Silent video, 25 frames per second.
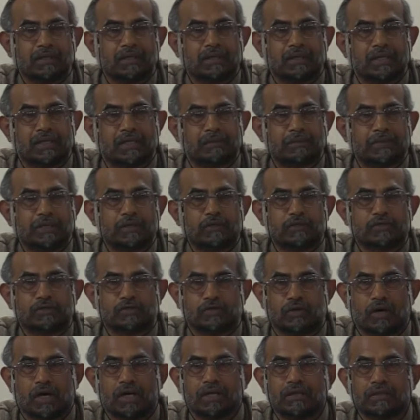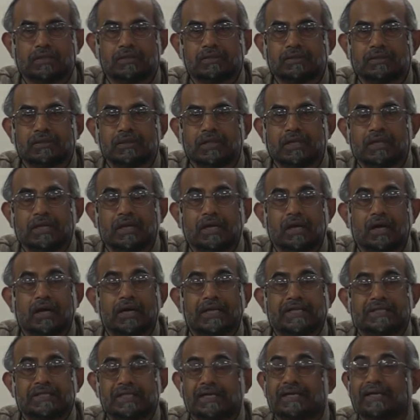Anybody who's not?
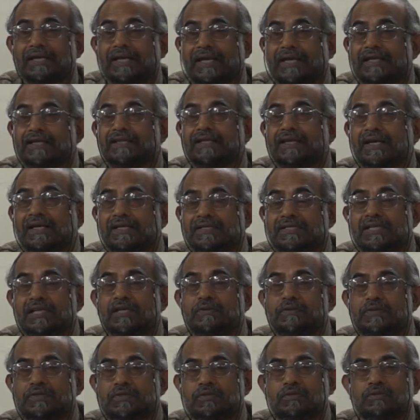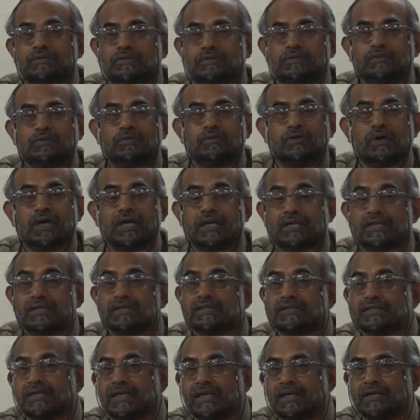Incidentally, anything I say which you do not
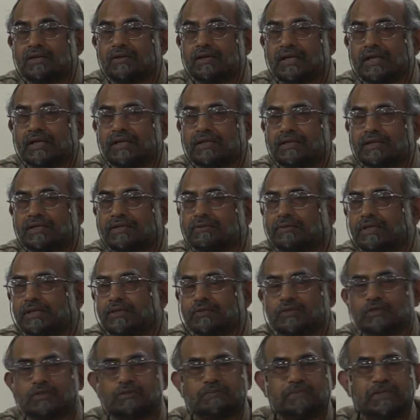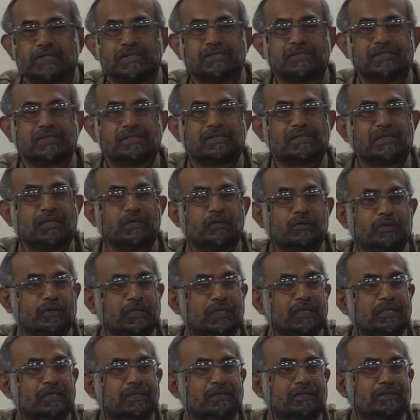understand or any term I use, please just shout,
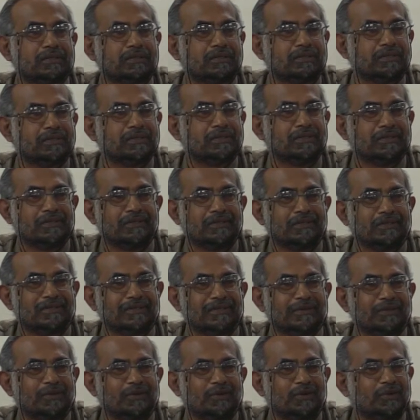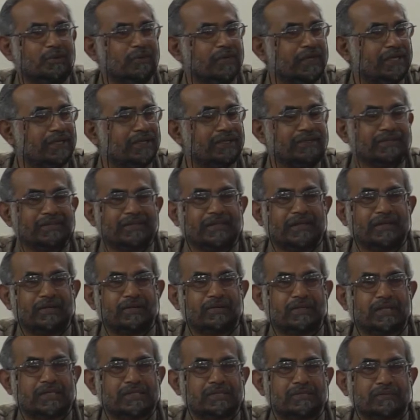okay? Don't wait till the end
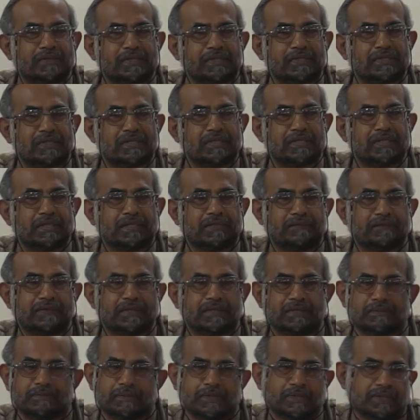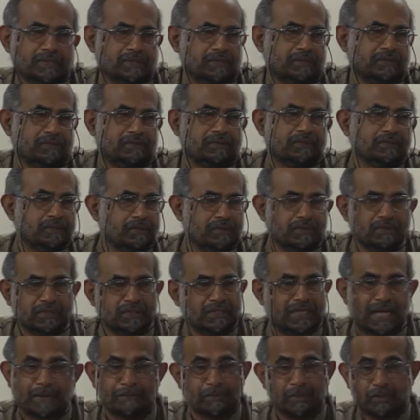to ask questions. And if there's, because
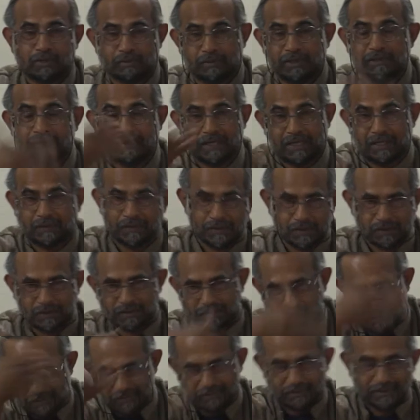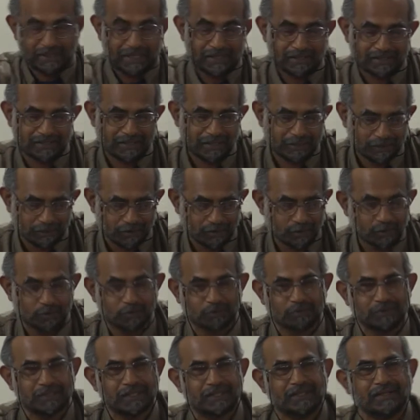this happened to me when I was on that side of the
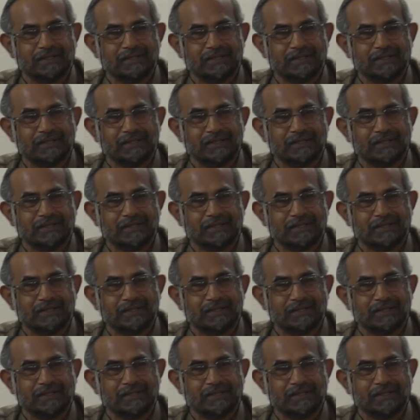room,